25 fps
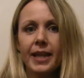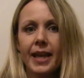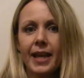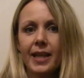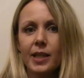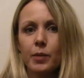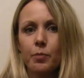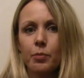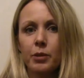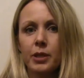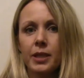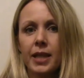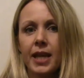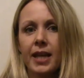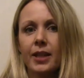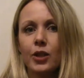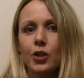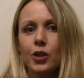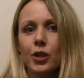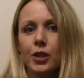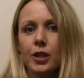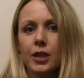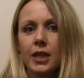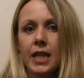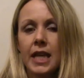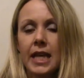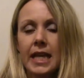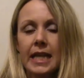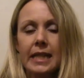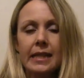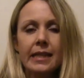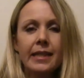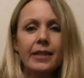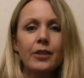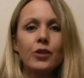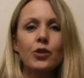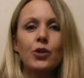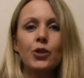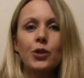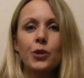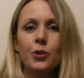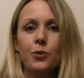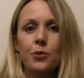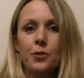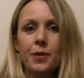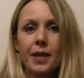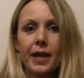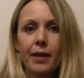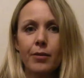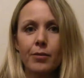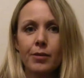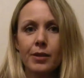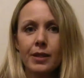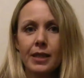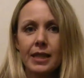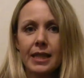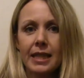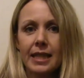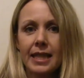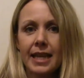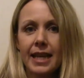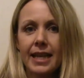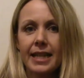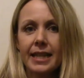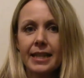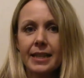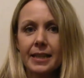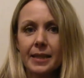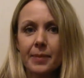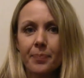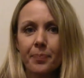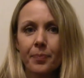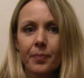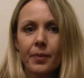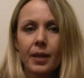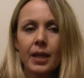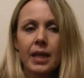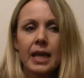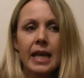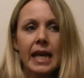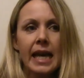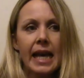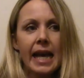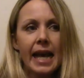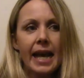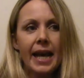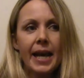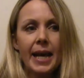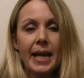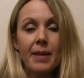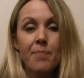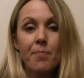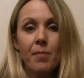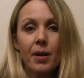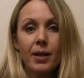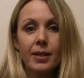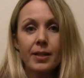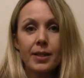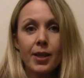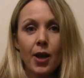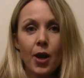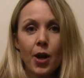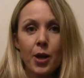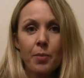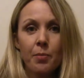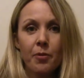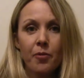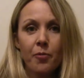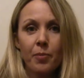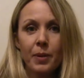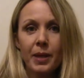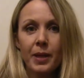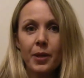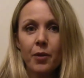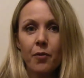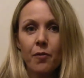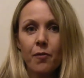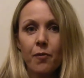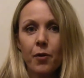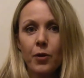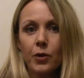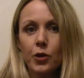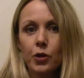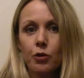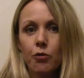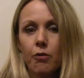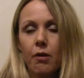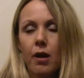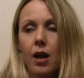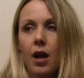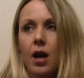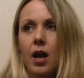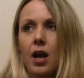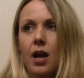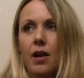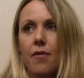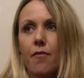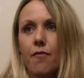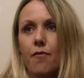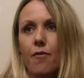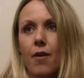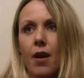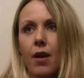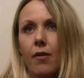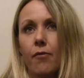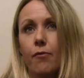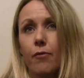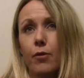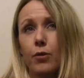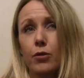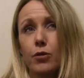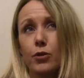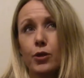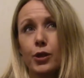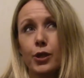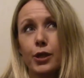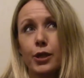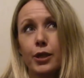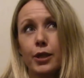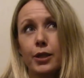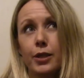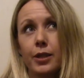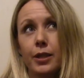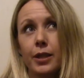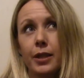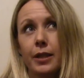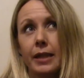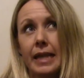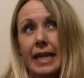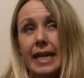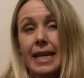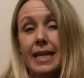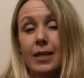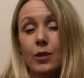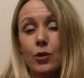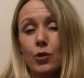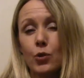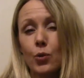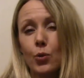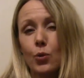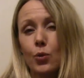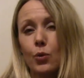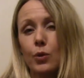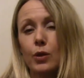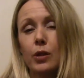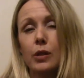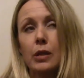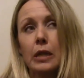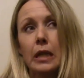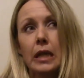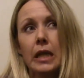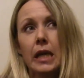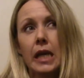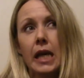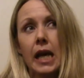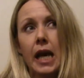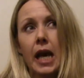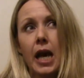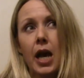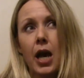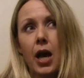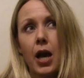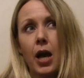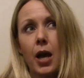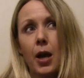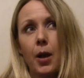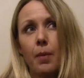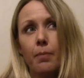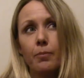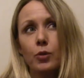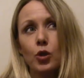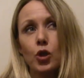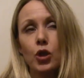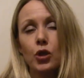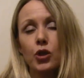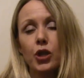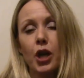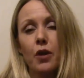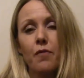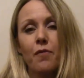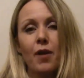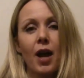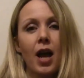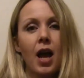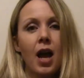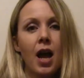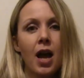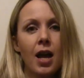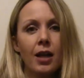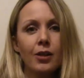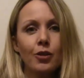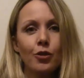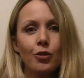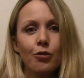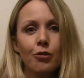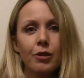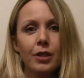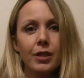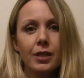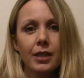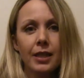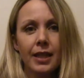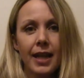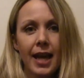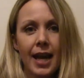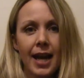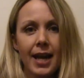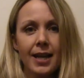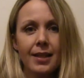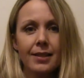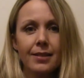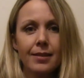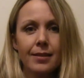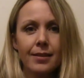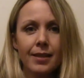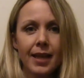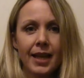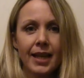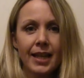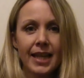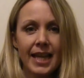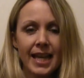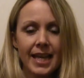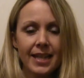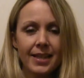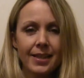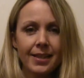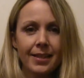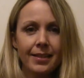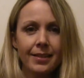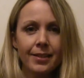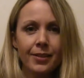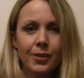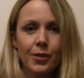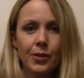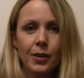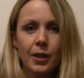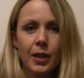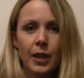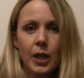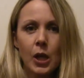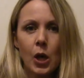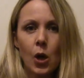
Cats Protection since 2008. In my time of being a fosterer, I've fostered indoors just over 100 cats and kittens,